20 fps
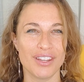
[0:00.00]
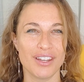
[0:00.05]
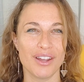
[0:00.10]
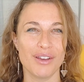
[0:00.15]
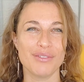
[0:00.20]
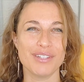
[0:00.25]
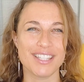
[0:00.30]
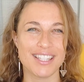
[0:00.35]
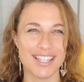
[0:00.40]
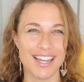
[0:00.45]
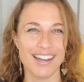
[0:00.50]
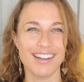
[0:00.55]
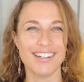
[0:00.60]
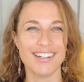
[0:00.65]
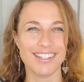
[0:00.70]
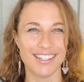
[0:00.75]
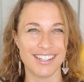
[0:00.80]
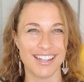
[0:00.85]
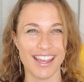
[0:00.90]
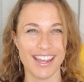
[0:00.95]
You know, with
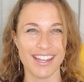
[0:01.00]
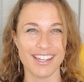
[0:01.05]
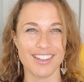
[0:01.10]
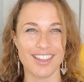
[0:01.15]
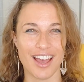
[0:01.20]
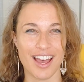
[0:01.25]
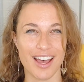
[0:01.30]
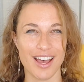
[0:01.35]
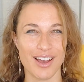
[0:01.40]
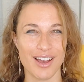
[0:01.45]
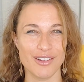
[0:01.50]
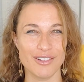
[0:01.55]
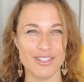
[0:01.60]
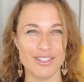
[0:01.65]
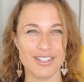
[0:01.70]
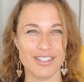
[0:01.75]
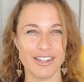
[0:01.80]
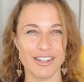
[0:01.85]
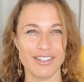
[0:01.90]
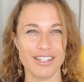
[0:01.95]
Saturn in the eighth
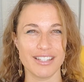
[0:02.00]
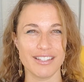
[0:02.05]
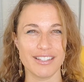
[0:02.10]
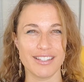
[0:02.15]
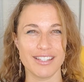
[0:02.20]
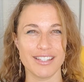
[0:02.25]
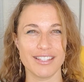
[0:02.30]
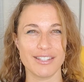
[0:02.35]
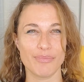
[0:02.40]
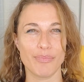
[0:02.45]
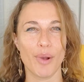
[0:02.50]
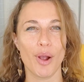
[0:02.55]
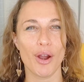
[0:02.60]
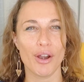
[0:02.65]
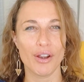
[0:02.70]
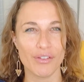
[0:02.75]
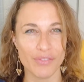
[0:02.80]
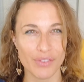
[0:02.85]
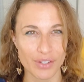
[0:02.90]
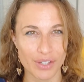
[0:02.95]
house, there is this
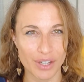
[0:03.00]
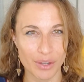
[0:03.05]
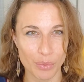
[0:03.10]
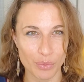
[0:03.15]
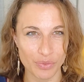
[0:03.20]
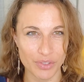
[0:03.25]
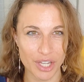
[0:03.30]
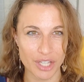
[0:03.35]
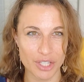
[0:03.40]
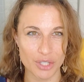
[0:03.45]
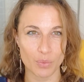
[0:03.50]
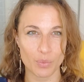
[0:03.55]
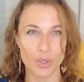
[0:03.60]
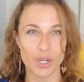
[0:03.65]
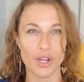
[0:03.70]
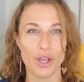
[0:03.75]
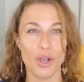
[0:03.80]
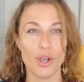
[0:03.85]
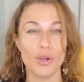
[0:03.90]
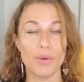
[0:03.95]
part of you that doesn't
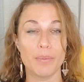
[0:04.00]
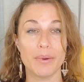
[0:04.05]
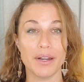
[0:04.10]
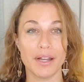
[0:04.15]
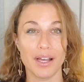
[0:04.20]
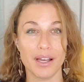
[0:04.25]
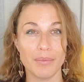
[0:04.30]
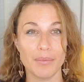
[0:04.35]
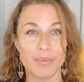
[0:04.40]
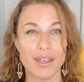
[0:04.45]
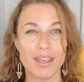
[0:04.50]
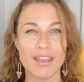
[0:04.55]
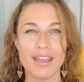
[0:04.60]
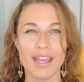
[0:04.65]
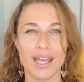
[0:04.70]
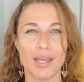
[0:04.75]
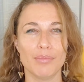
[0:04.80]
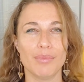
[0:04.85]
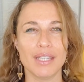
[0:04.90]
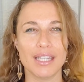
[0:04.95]
want to open up
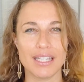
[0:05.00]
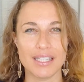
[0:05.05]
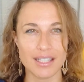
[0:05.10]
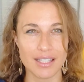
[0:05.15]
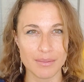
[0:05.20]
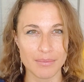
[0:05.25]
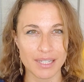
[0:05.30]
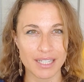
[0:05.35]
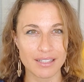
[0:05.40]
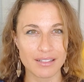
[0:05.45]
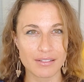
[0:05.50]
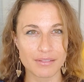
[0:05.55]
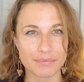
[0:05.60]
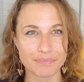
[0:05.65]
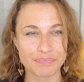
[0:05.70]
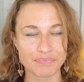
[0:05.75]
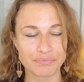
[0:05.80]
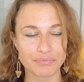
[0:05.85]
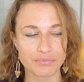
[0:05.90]
and be intimate.